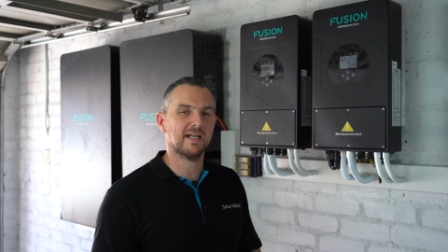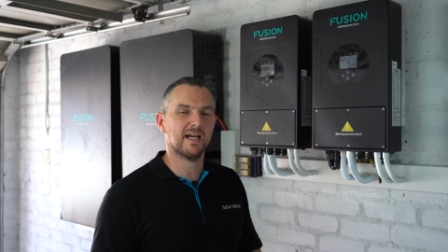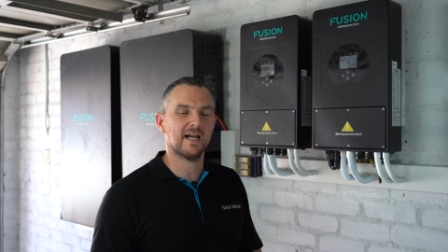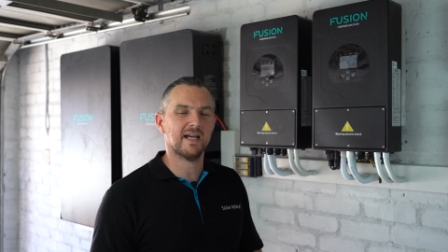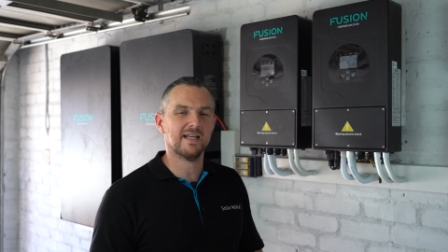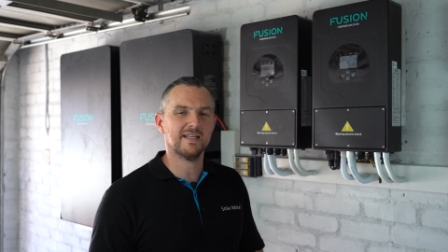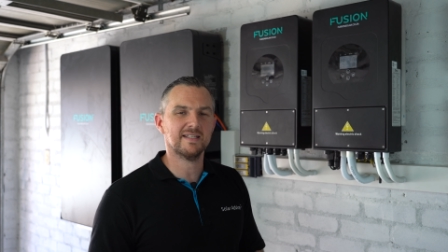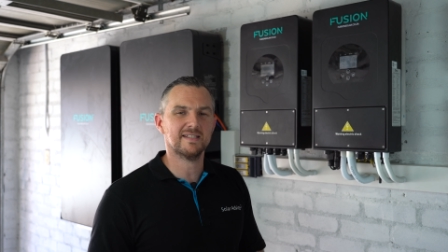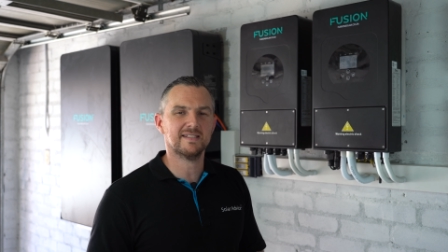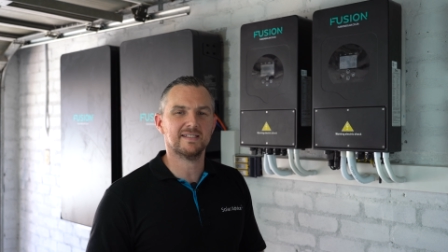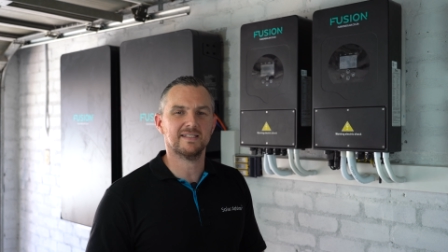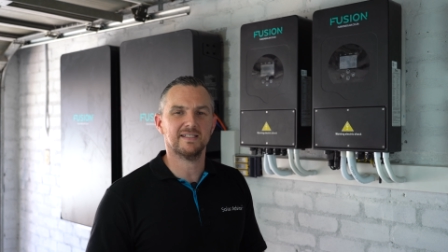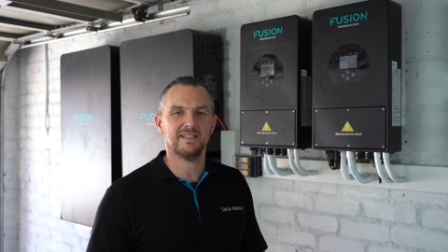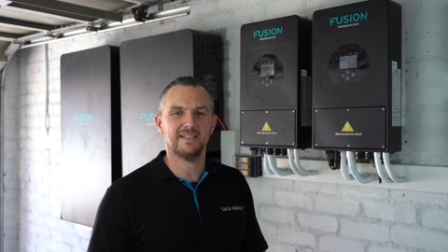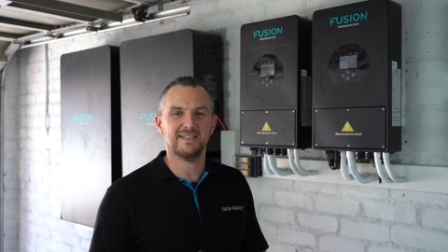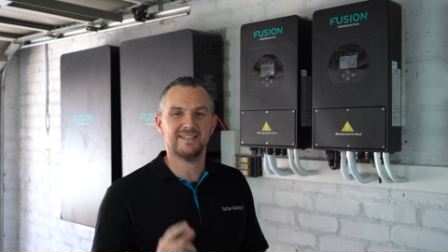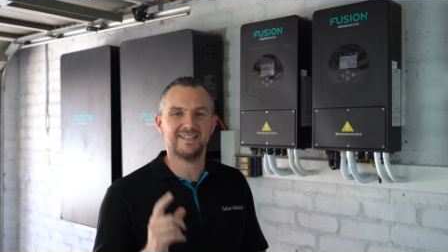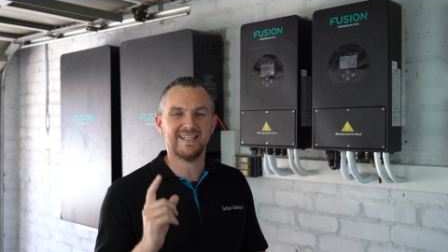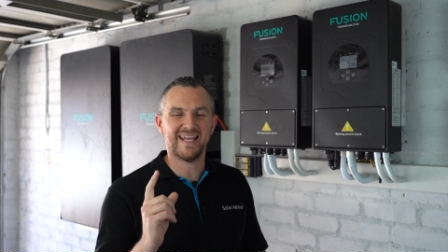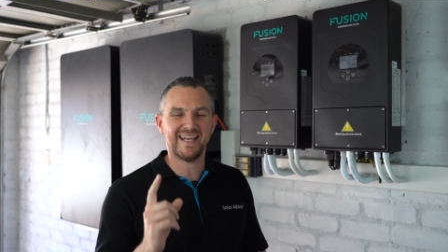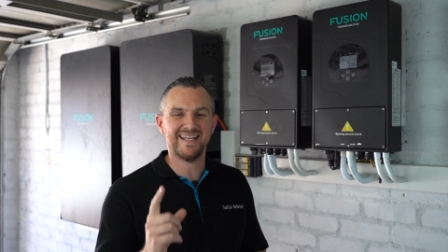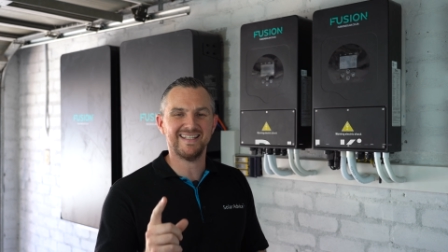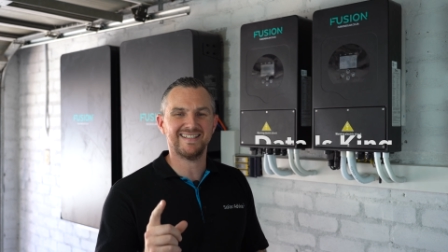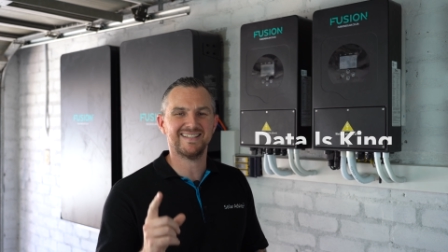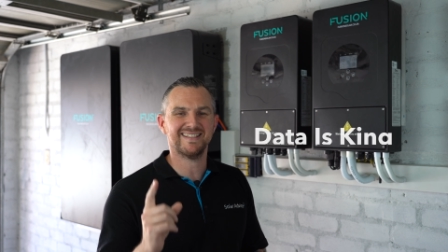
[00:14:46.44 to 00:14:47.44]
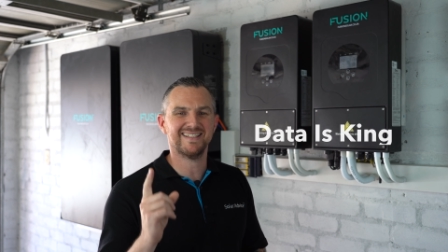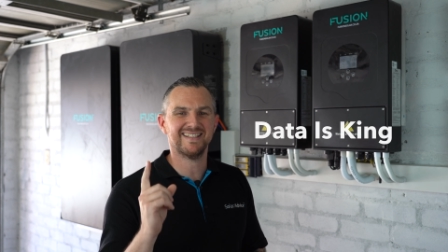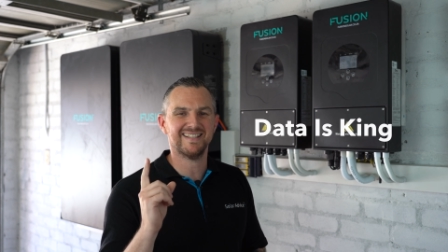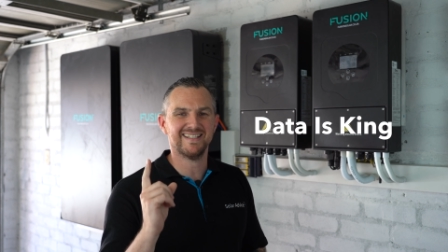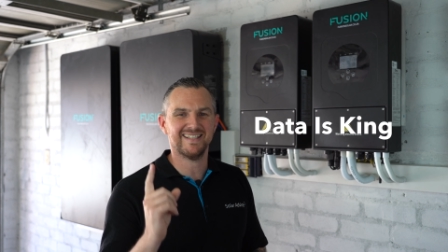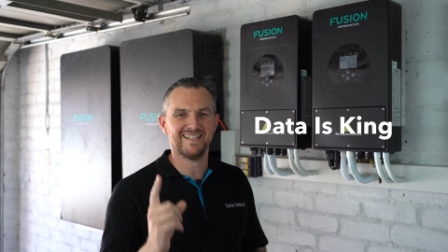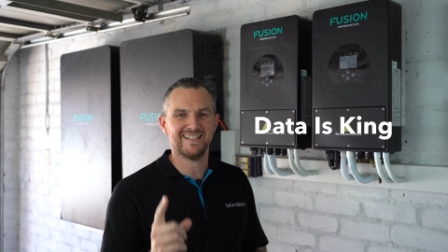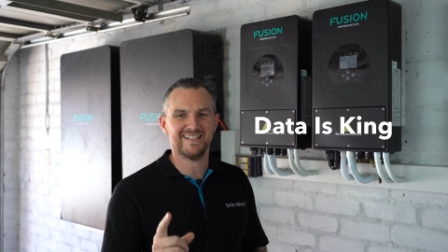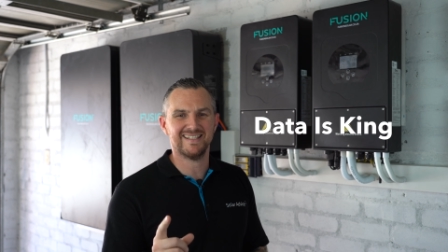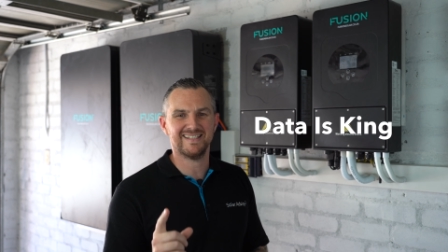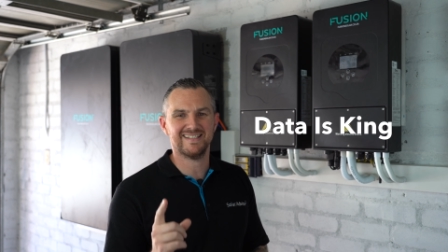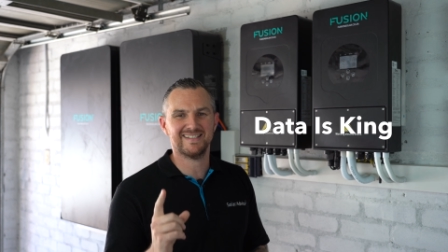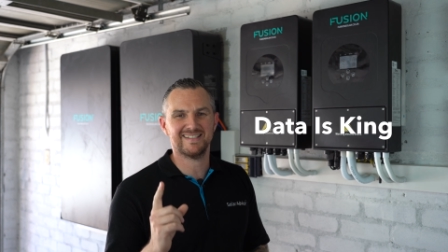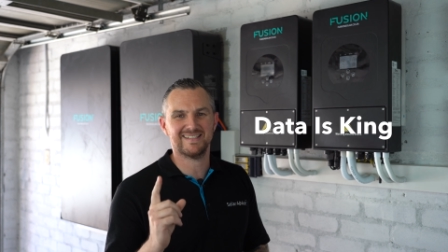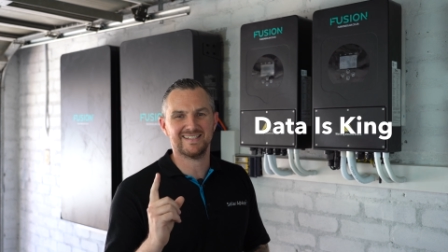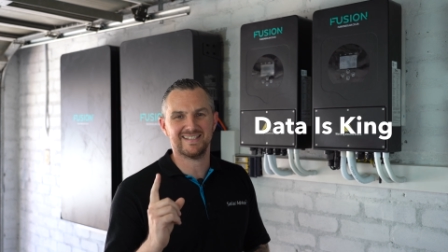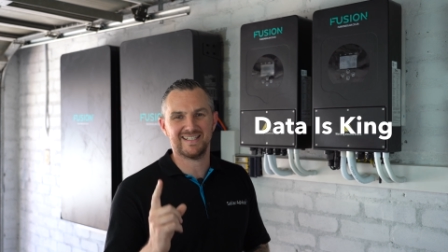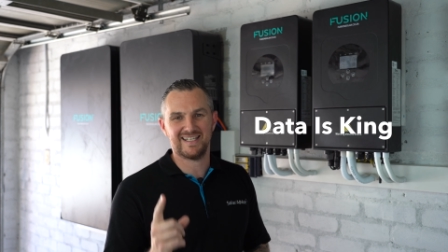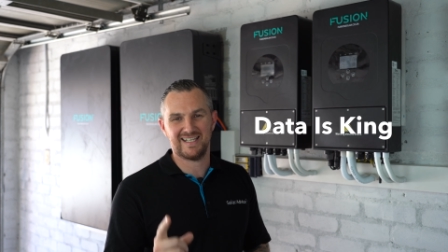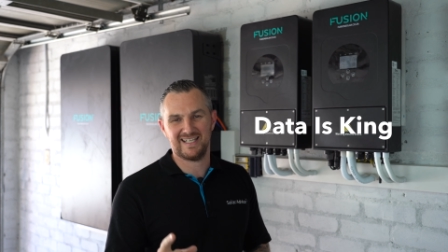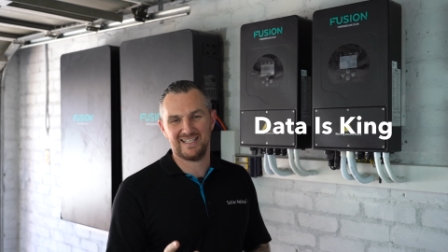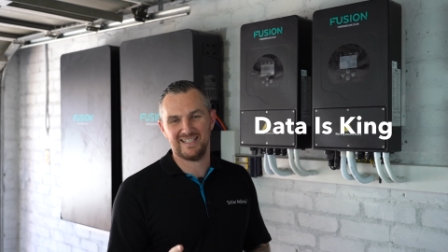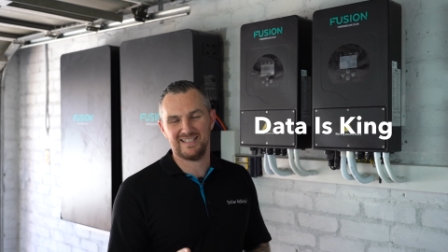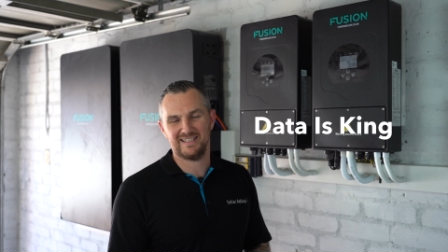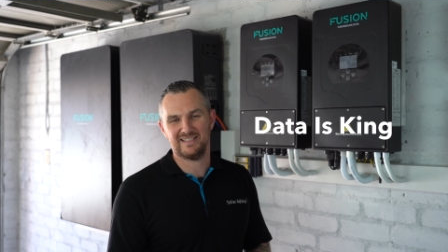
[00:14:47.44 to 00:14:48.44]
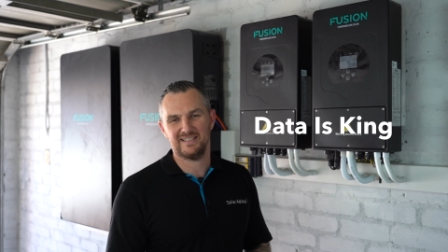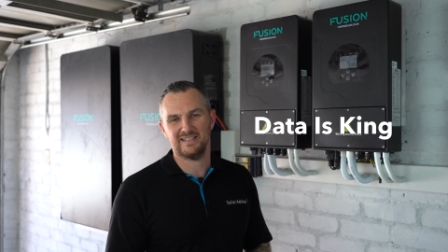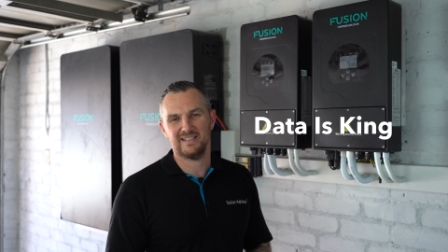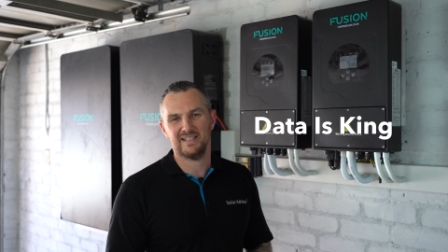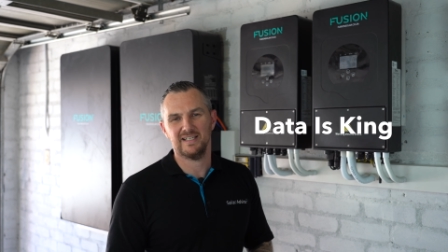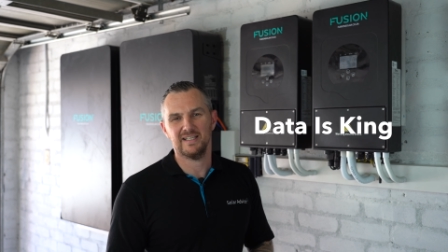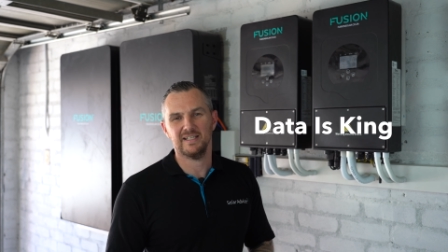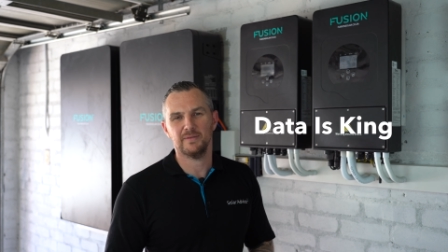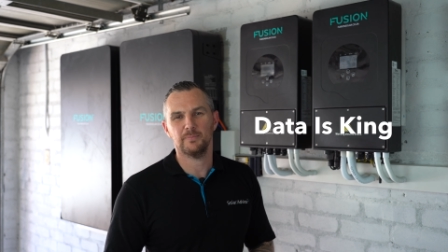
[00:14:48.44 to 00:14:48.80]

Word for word: guys, data is king